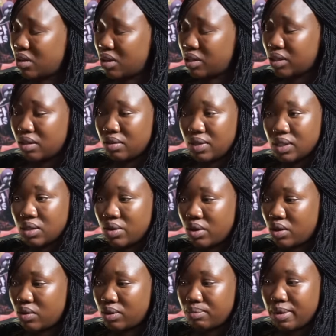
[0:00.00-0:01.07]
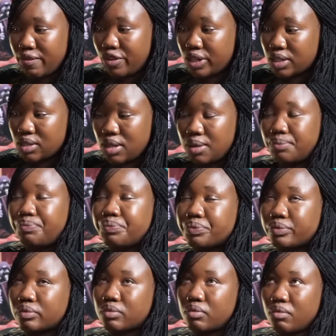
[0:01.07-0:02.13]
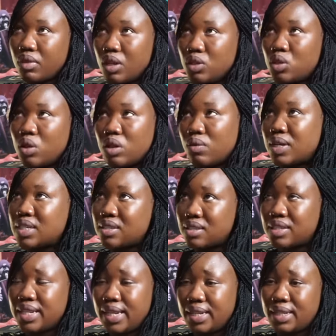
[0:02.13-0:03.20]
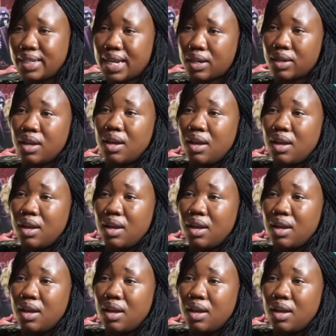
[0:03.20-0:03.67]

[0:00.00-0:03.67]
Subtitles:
don't know what's going on with my voice now. So there was this lady that,